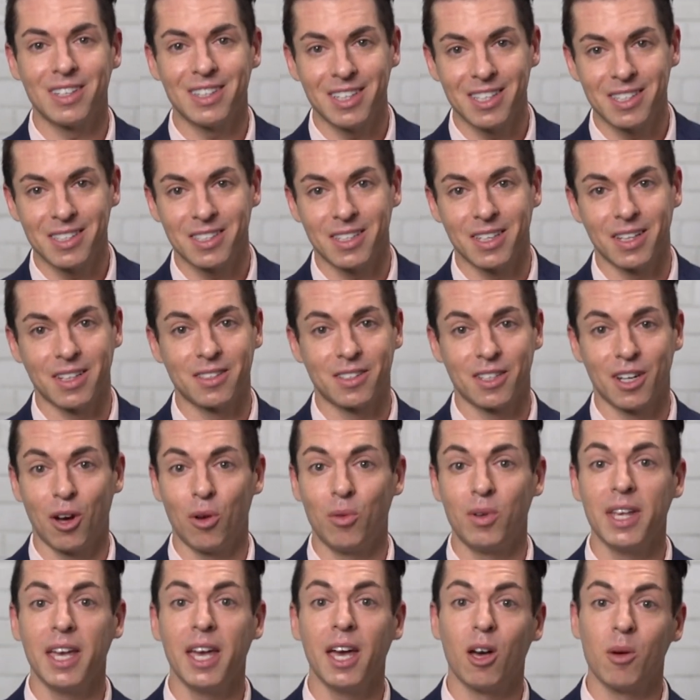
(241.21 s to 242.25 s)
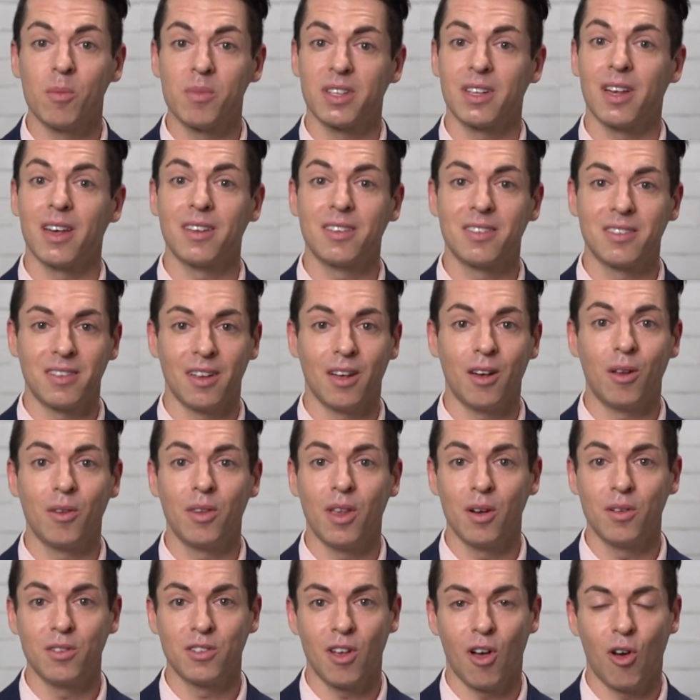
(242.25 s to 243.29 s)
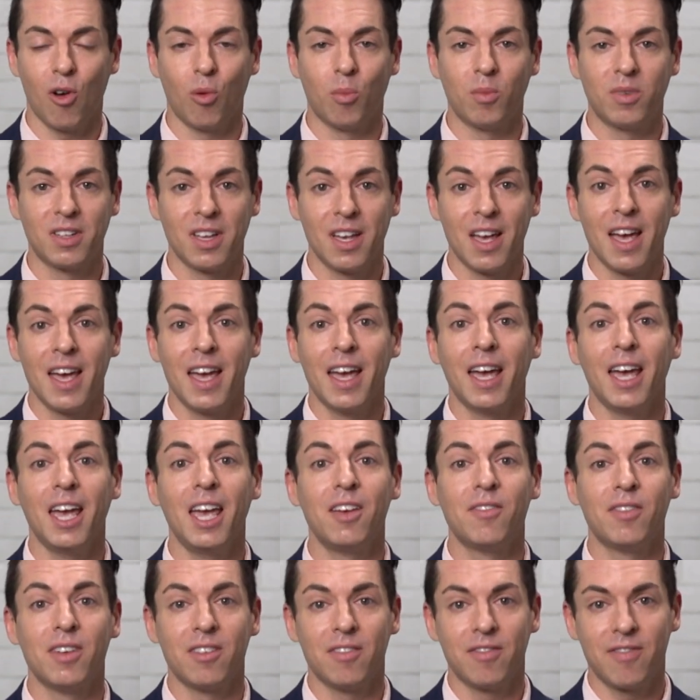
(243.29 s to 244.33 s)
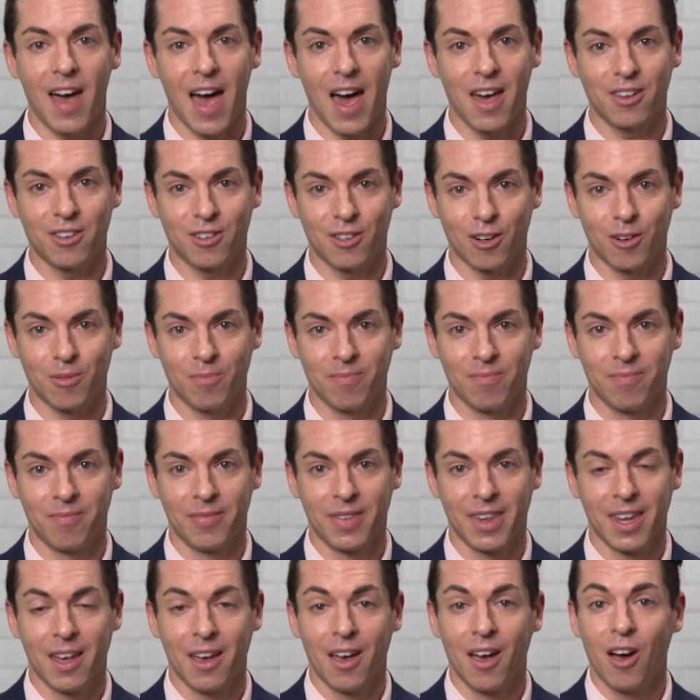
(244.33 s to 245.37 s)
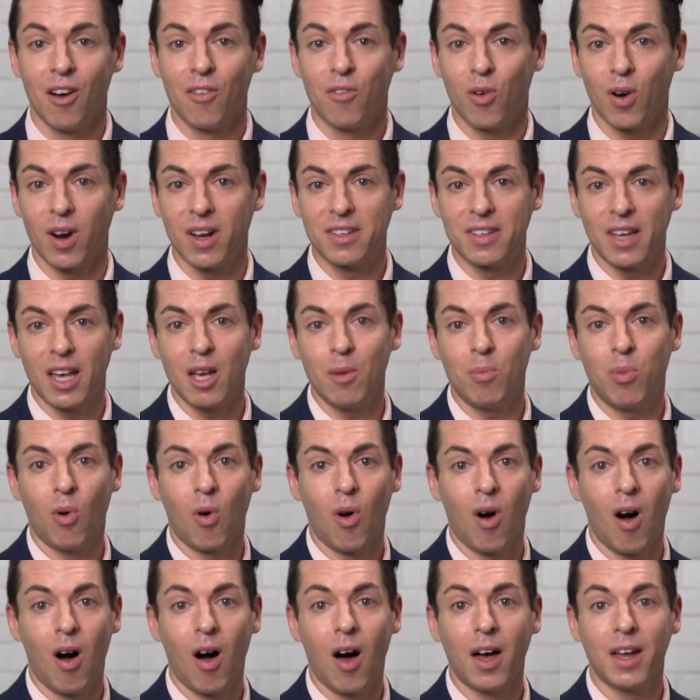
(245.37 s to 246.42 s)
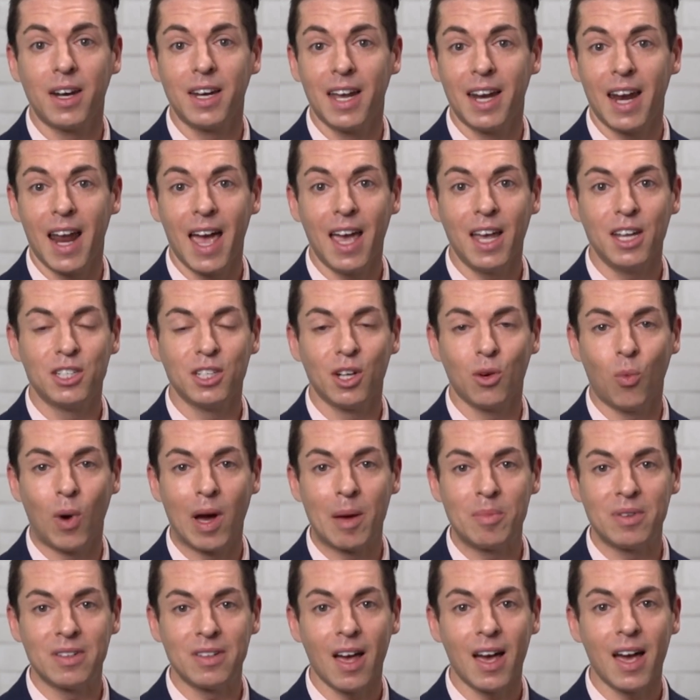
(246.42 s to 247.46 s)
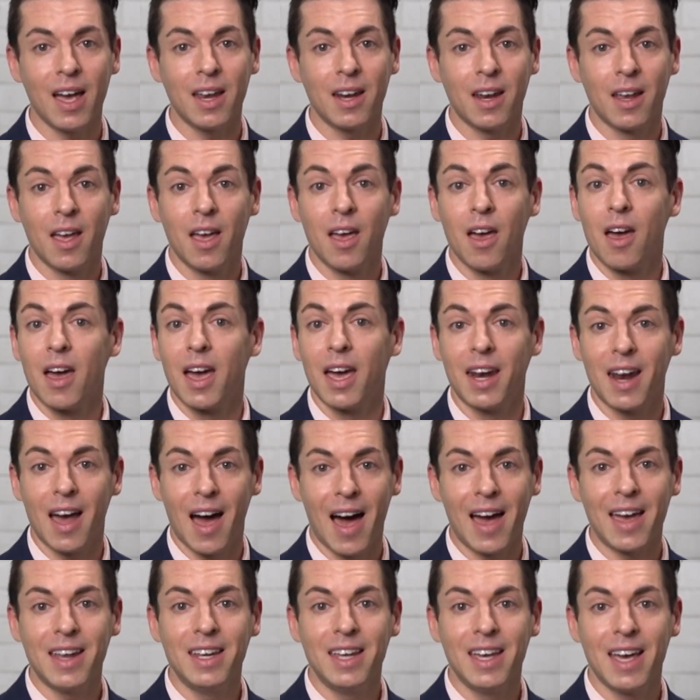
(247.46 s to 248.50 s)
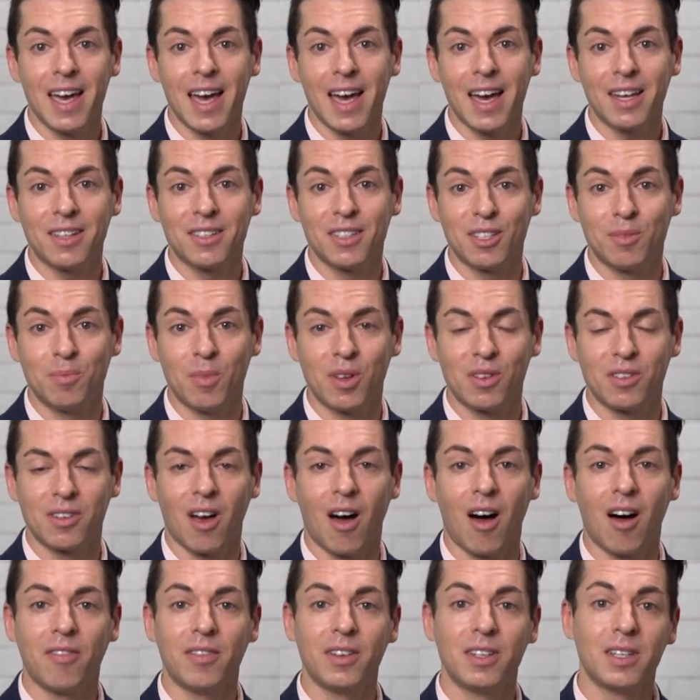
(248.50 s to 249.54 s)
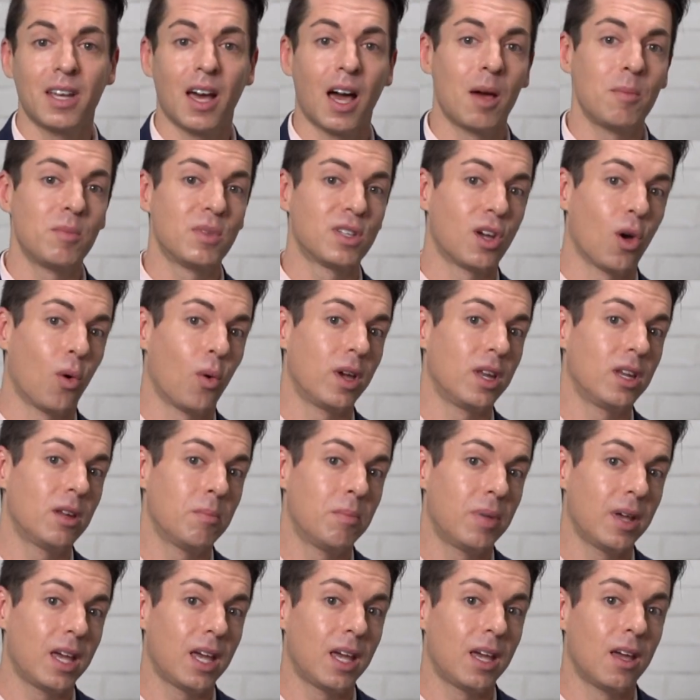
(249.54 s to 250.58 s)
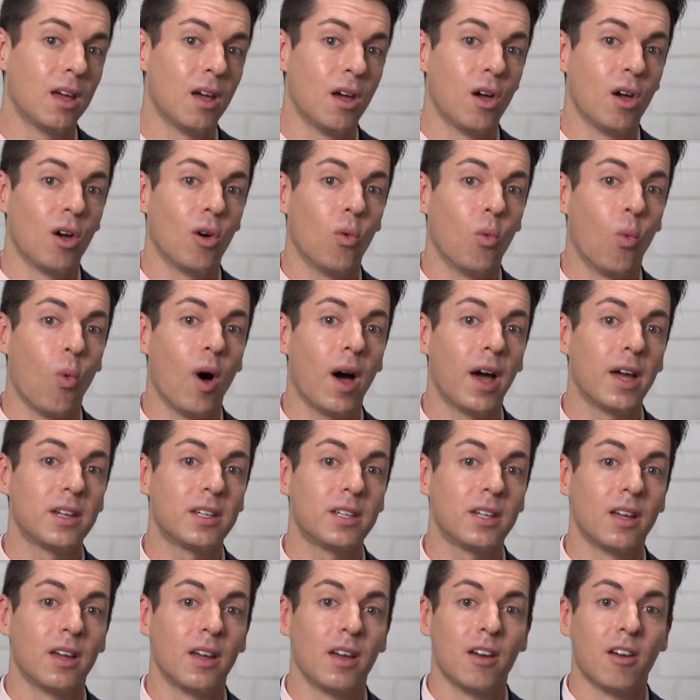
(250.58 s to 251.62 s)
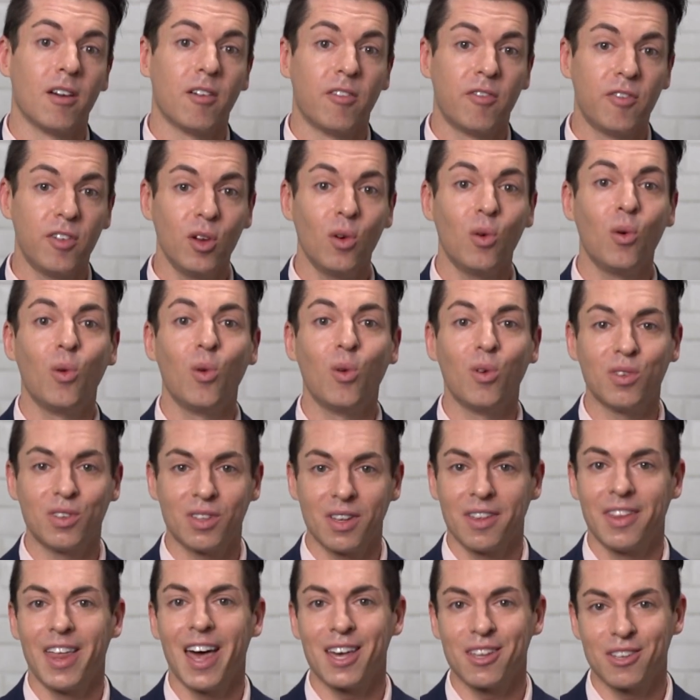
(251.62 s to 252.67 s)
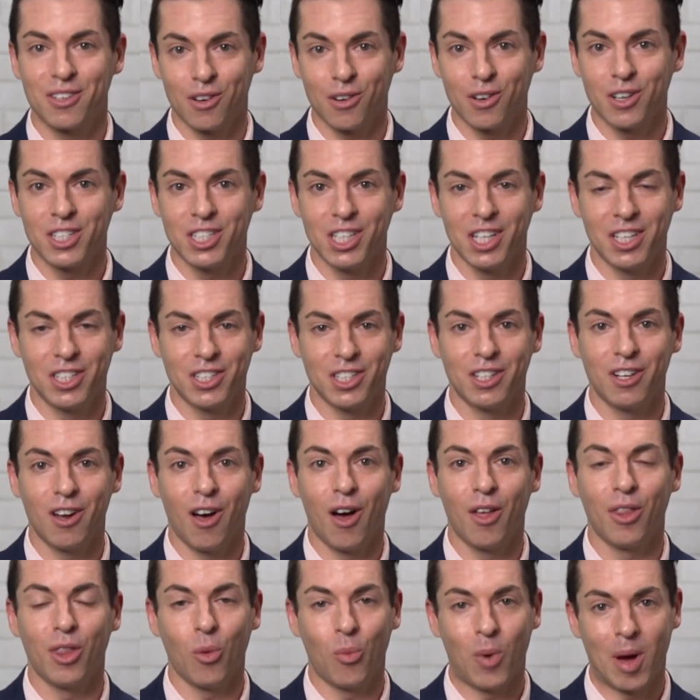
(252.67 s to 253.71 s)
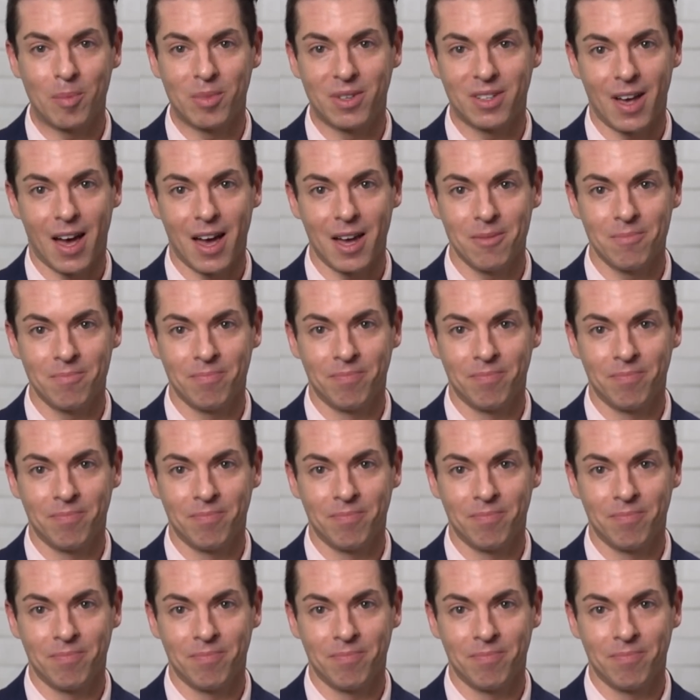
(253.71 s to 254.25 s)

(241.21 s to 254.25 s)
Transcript: listings. It only helps us sell those homes even faster. For example, on an agent website, an IDX is most oftentimes going to be what fuels that search engine on the website.